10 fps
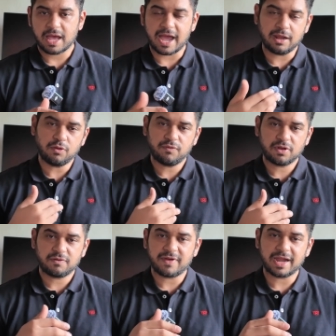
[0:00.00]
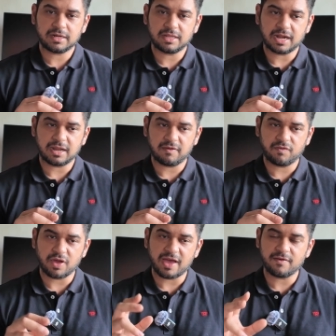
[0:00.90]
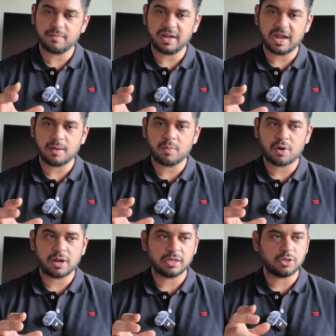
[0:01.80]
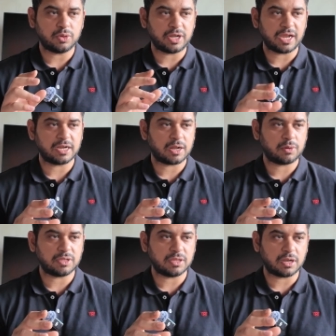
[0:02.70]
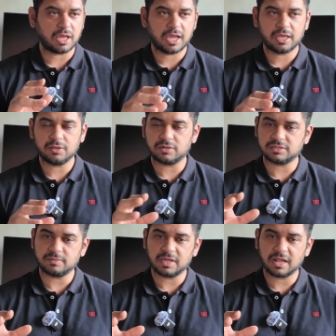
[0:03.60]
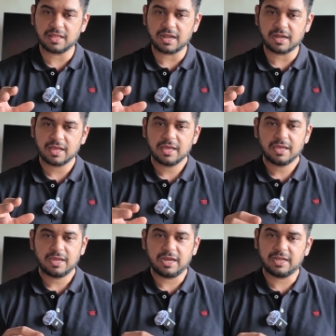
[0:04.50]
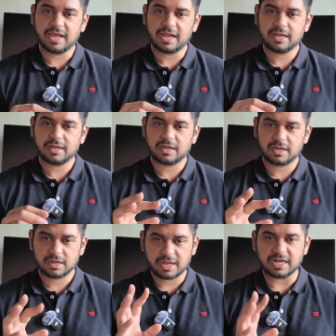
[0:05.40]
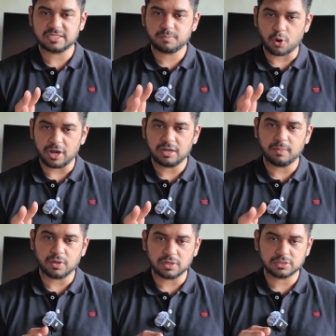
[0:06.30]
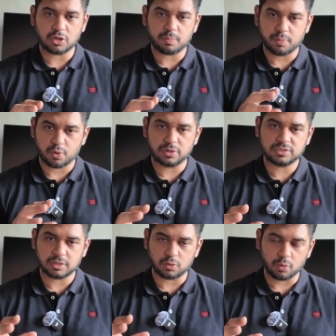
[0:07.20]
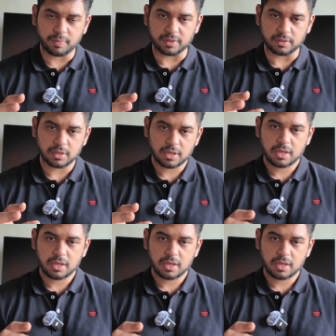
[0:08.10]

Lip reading: I know for a fact that if you have a media mod and you take it out in the rain or something like that, it can get spoiled because your ports are open.